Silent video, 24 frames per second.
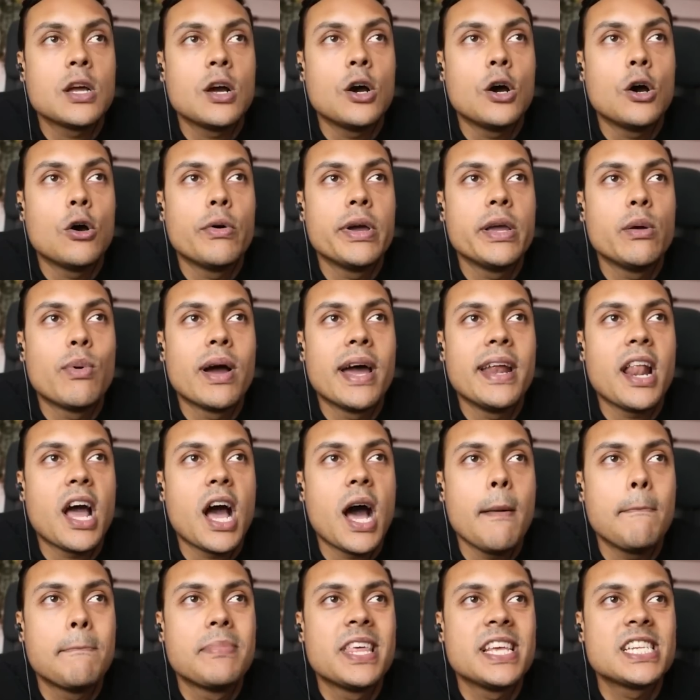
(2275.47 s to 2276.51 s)
Oh, we went
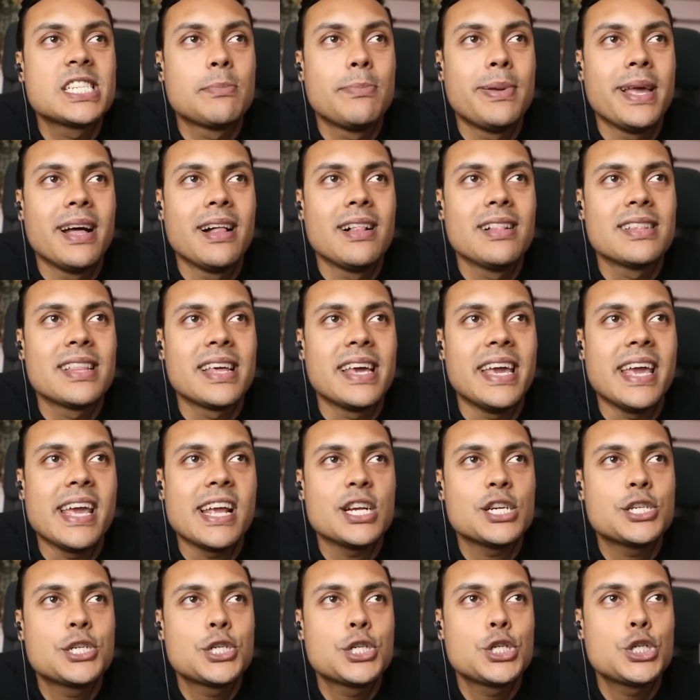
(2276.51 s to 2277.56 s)
up this building.
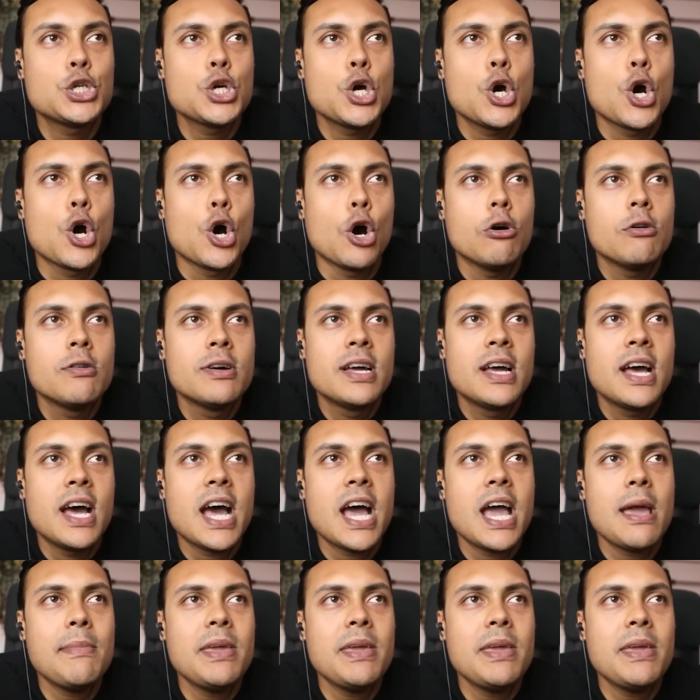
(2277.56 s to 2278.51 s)
Sure. I'm